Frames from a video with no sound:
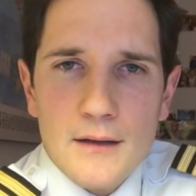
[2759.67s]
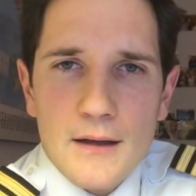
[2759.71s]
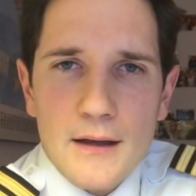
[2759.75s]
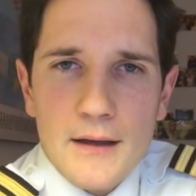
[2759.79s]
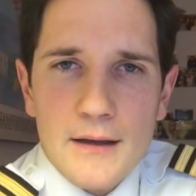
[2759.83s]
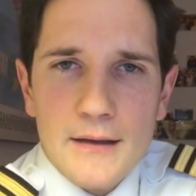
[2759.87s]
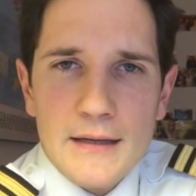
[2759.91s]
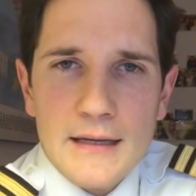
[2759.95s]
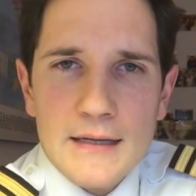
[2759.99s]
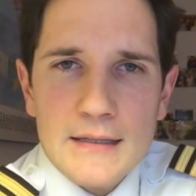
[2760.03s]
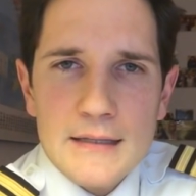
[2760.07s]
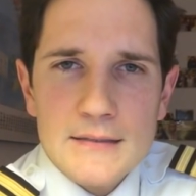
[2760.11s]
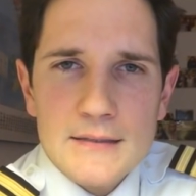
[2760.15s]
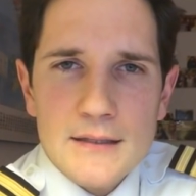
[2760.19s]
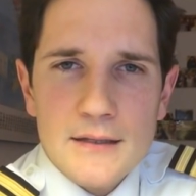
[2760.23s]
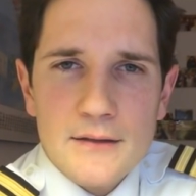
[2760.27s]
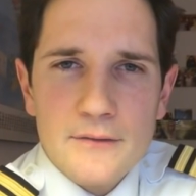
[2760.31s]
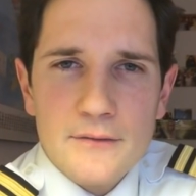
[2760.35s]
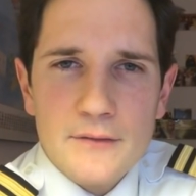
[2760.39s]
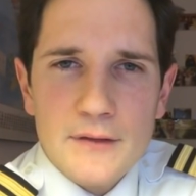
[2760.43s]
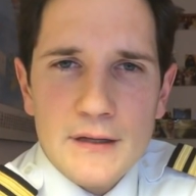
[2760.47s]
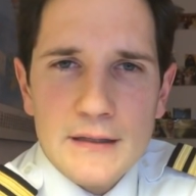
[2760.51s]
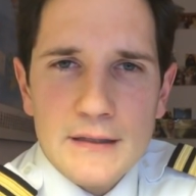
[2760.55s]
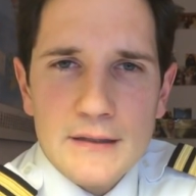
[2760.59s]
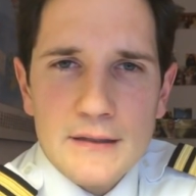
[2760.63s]
Yes,
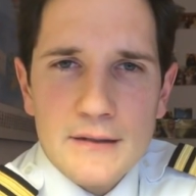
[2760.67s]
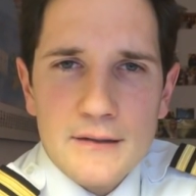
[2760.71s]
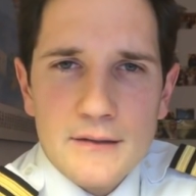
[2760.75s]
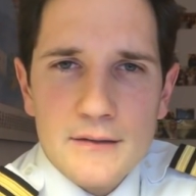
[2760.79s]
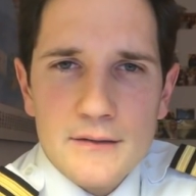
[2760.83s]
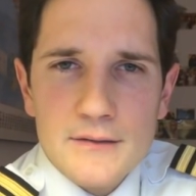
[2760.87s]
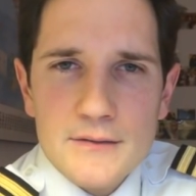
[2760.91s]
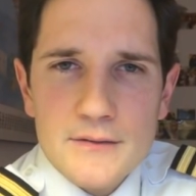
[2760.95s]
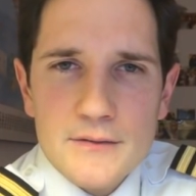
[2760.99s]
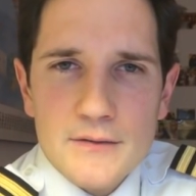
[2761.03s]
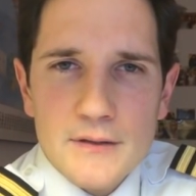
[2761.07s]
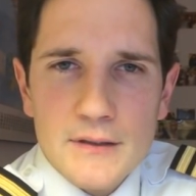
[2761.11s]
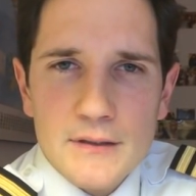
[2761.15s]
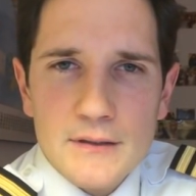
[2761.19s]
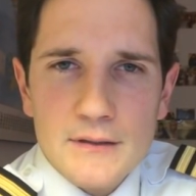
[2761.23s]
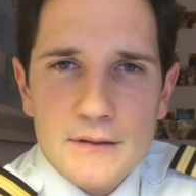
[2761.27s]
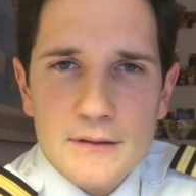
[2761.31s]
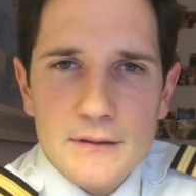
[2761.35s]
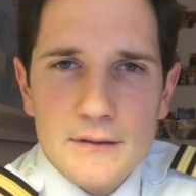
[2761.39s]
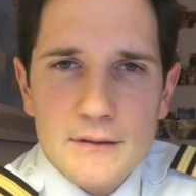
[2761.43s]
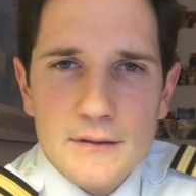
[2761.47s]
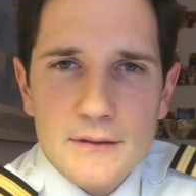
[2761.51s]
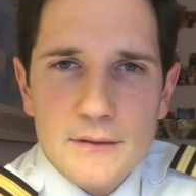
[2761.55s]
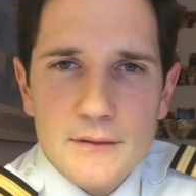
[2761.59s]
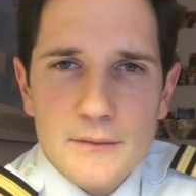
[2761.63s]
I've landed in Israel
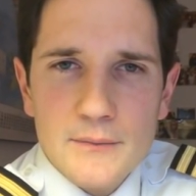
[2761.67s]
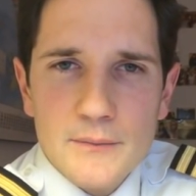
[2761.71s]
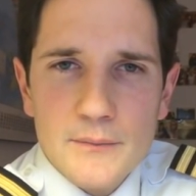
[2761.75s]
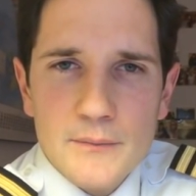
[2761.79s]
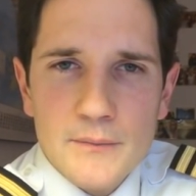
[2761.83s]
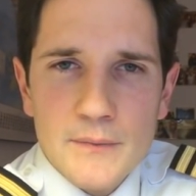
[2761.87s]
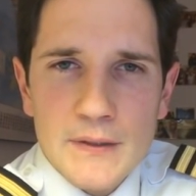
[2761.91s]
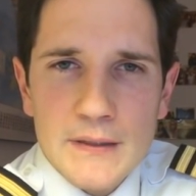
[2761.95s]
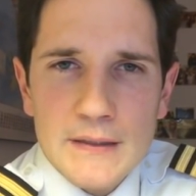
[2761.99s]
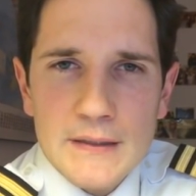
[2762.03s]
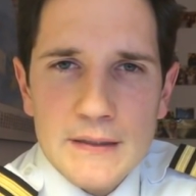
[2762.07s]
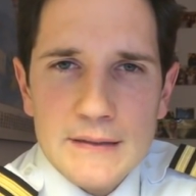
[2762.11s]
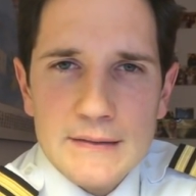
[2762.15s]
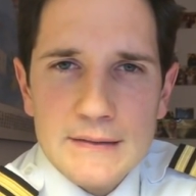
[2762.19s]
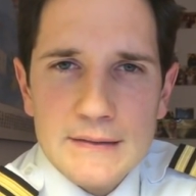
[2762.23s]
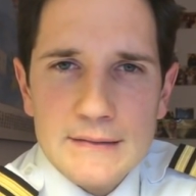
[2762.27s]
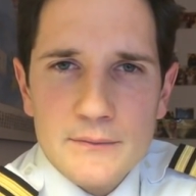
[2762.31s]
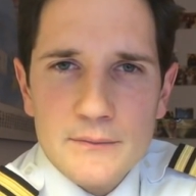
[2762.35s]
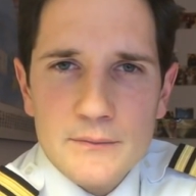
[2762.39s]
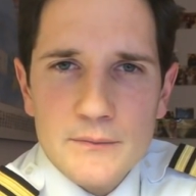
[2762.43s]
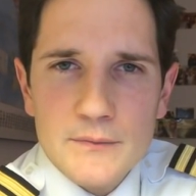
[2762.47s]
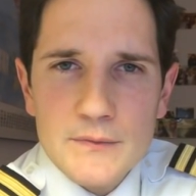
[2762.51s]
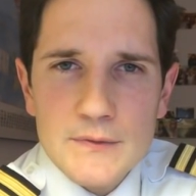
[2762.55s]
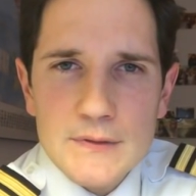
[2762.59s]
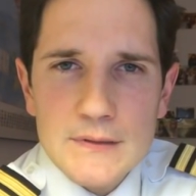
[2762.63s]
many
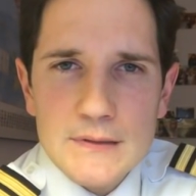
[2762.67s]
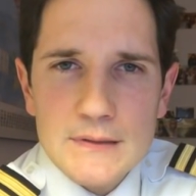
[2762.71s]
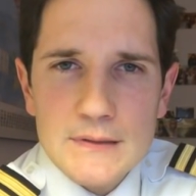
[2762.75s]
times.